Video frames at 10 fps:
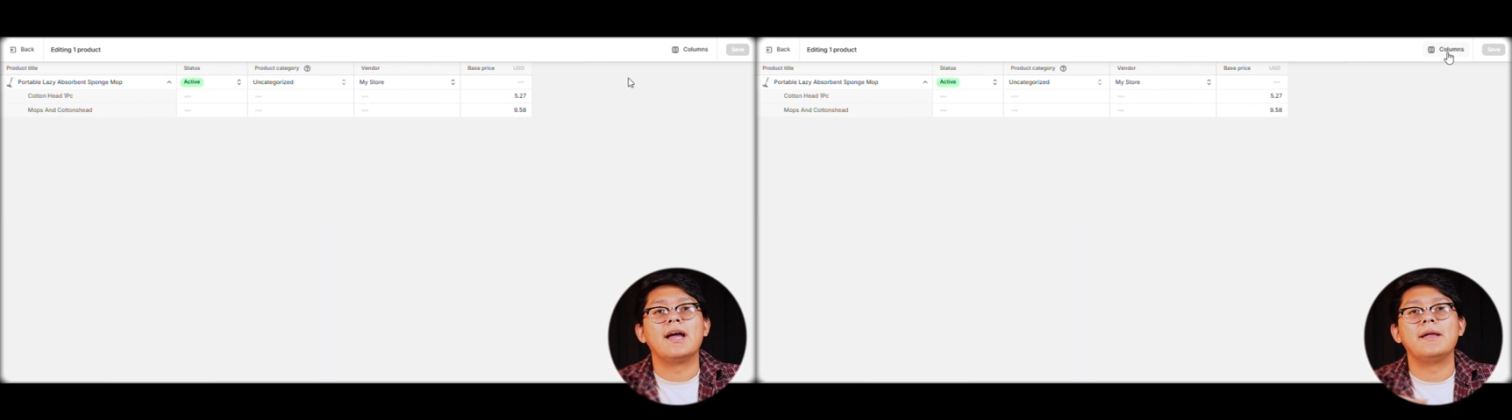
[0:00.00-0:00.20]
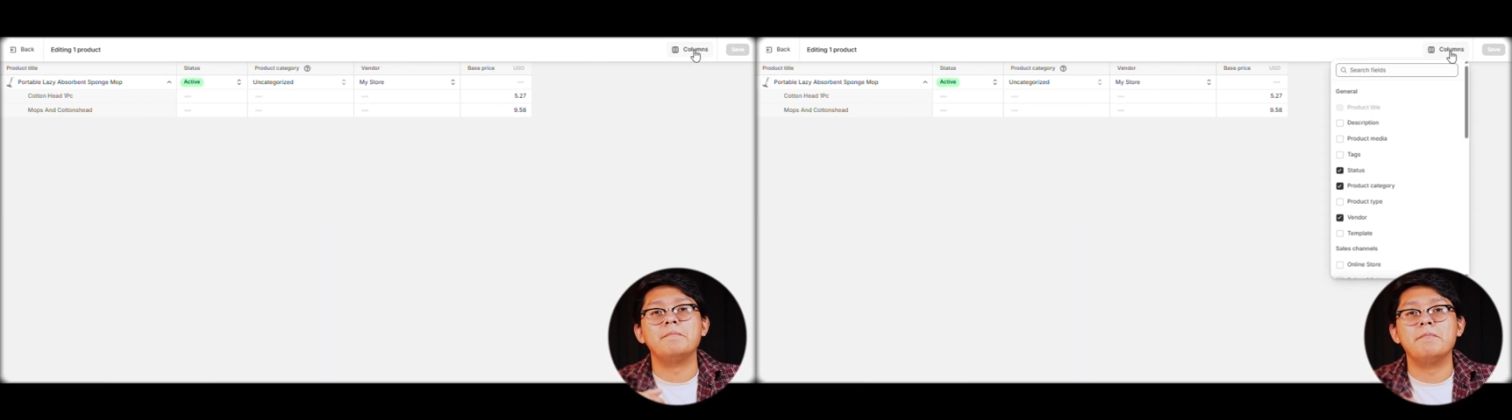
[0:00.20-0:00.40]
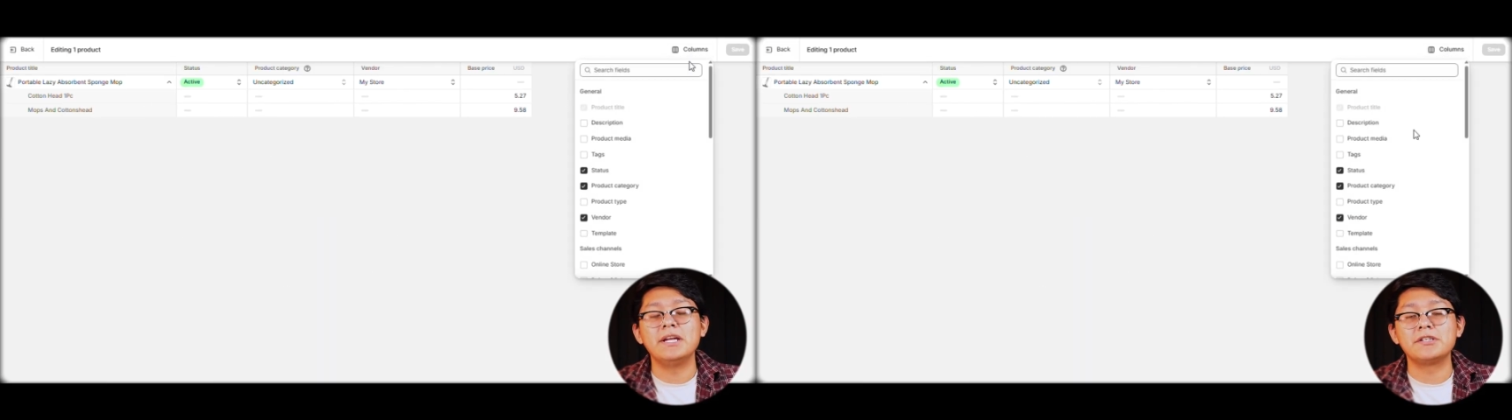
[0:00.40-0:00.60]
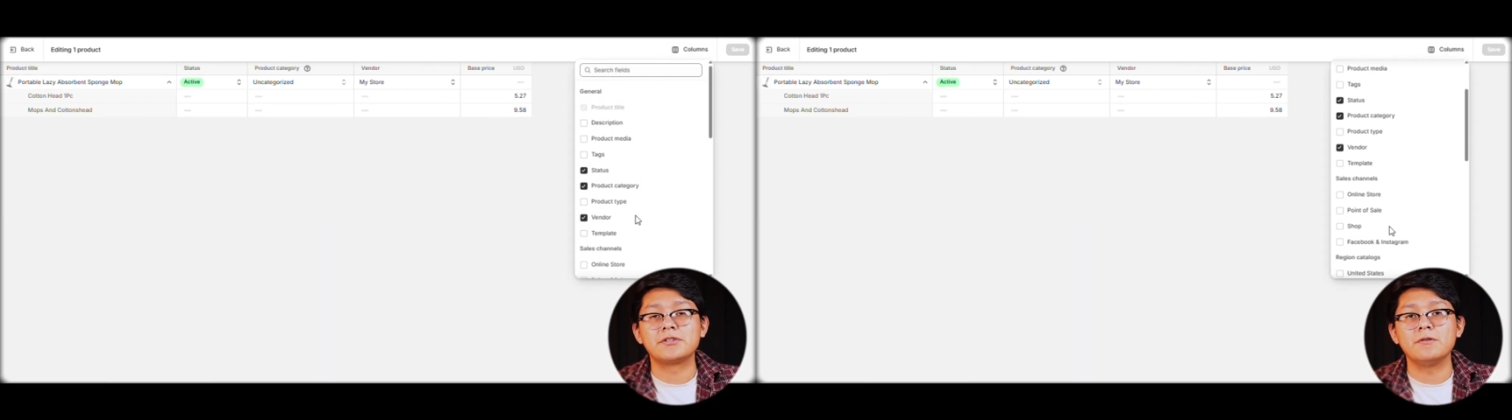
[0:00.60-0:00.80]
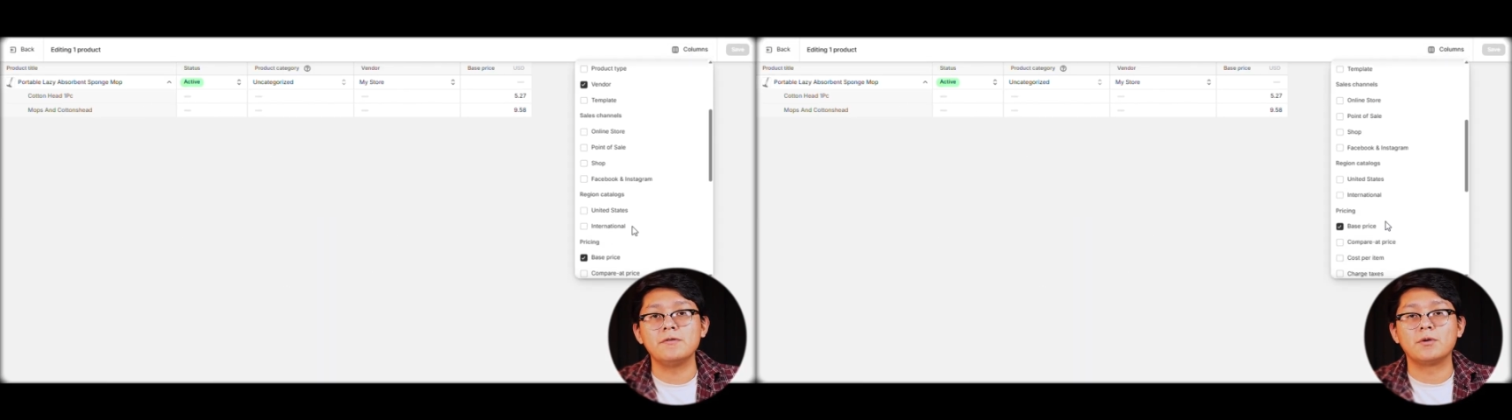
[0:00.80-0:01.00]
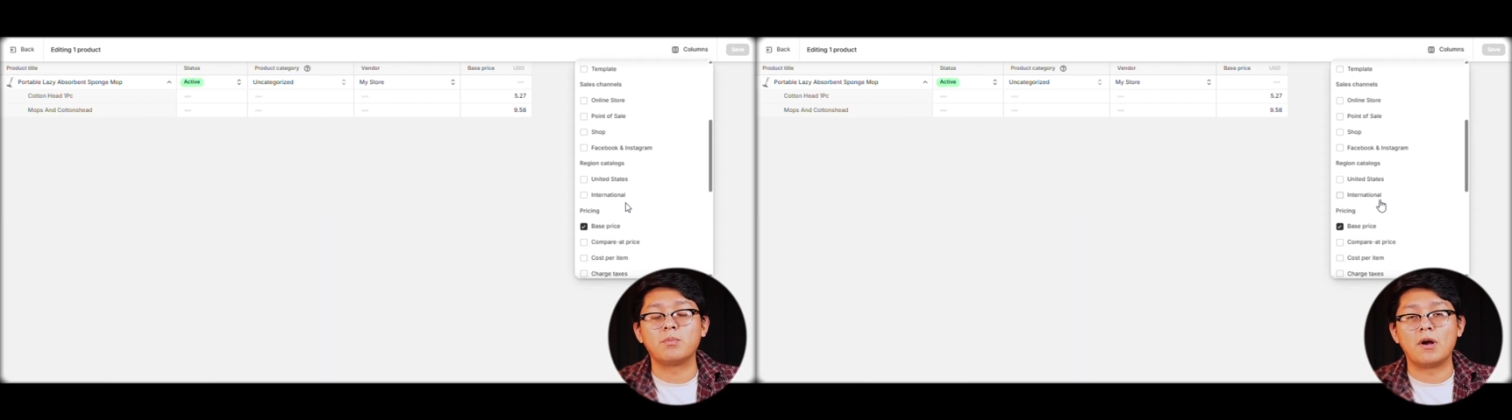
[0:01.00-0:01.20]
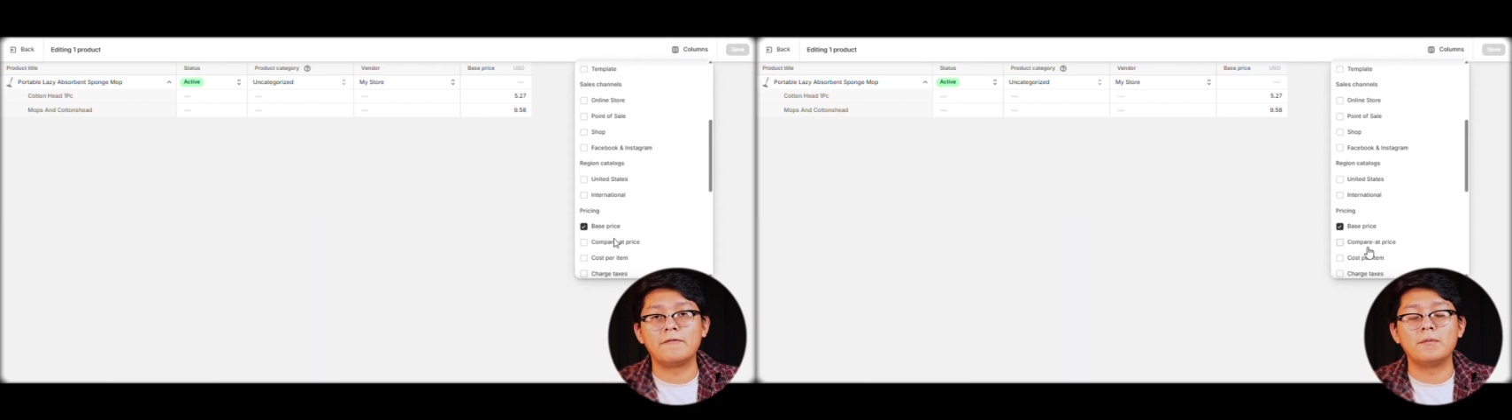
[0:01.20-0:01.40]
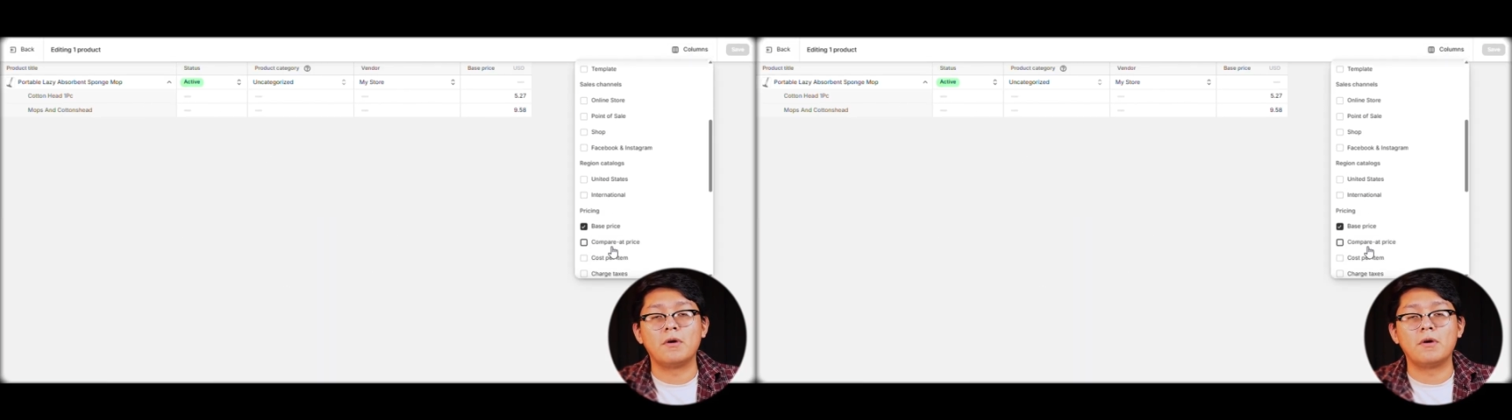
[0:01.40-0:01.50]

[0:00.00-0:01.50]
and make sure your profit